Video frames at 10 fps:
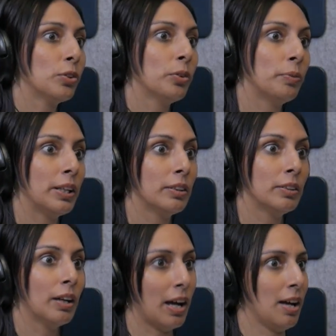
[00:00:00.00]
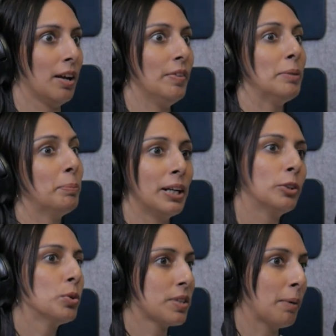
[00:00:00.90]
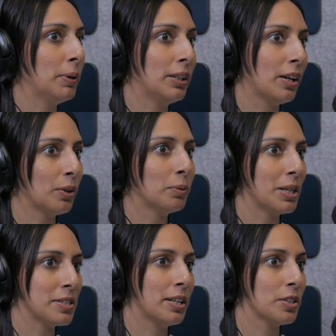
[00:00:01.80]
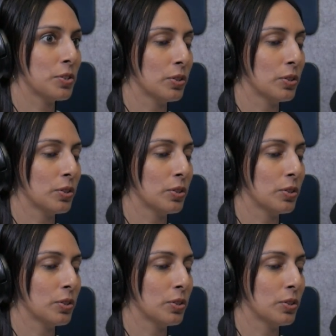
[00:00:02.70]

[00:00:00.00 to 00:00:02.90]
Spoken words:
like, when bread goes up and down, much